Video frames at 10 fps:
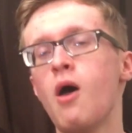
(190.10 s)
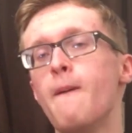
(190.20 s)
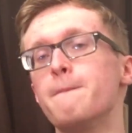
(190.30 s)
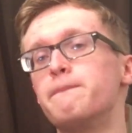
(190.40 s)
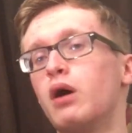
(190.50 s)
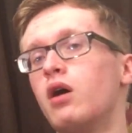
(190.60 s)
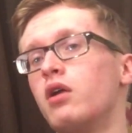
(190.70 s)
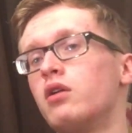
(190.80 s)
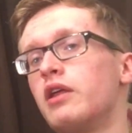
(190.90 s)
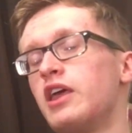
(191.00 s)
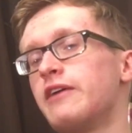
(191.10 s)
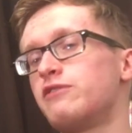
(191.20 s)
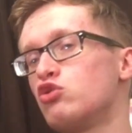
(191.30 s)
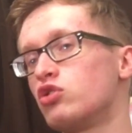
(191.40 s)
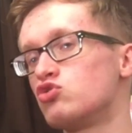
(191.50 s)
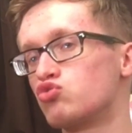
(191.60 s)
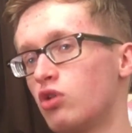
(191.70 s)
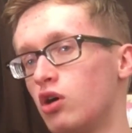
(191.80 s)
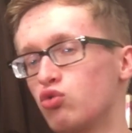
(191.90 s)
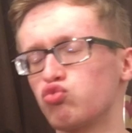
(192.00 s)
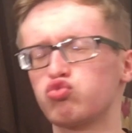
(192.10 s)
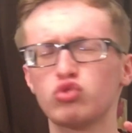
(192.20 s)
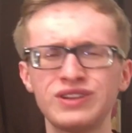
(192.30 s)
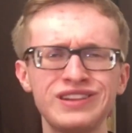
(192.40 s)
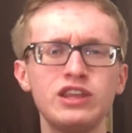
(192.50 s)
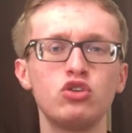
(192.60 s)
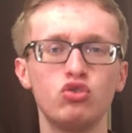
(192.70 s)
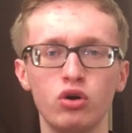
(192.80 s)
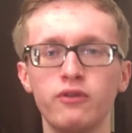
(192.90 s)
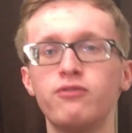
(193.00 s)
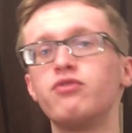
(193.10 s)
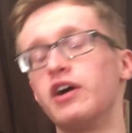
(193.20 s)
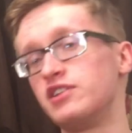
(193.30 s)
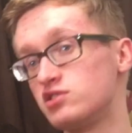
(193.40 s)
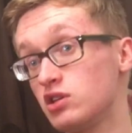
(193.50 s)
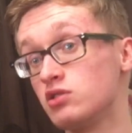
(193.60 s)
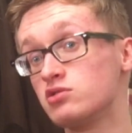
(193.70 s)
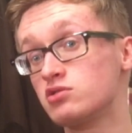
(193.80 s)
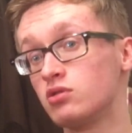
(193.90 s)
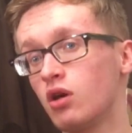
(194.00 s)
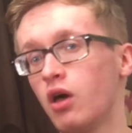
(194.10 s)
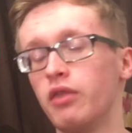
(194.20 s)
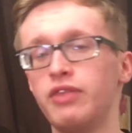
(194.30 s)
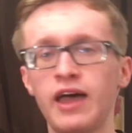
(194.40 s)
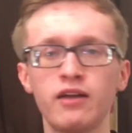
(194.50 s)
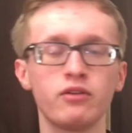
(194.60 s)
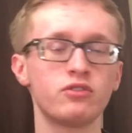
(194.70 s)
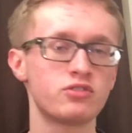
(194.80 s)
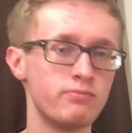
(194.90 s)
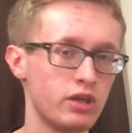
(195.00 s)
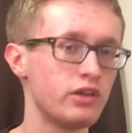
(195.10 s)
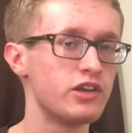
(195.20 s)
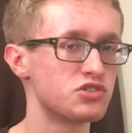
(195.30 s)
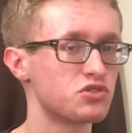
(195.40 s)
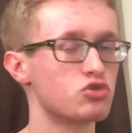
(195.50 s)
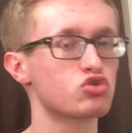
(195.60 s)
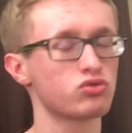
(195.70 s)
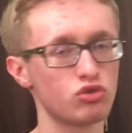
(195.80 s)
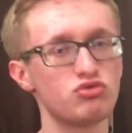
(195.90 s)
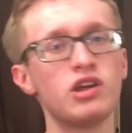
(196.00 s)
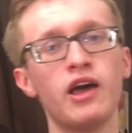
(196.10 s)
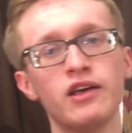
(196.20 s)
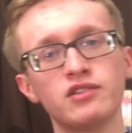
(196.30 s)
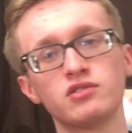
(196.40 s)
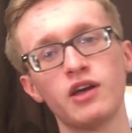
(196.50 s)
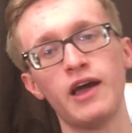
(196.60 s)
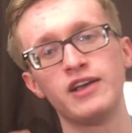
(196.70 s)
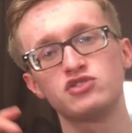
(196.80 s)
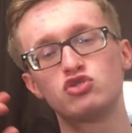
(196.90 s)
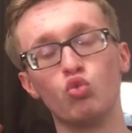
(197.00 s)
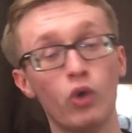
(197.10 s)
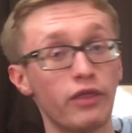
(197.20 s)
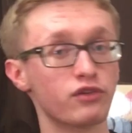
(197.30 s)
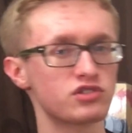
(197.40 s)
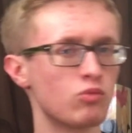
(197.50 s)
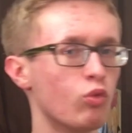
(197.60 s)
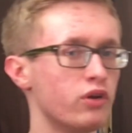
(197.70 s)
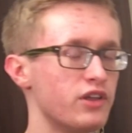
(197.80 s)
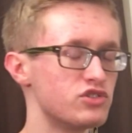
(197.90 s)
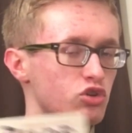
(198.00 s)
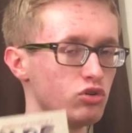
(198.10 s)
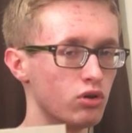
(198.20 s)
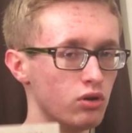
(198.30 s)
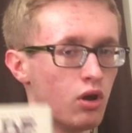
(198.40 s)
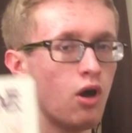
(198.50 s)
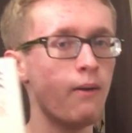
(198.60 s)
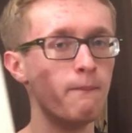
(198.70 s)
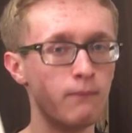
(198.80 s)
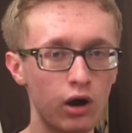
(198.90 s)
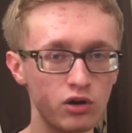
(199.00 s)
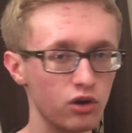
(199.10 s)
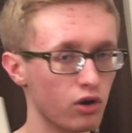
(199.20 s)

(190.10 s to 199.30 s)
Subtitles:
But if you can draw really good fight scenes, that to me is the true test as to whether someone is a good manga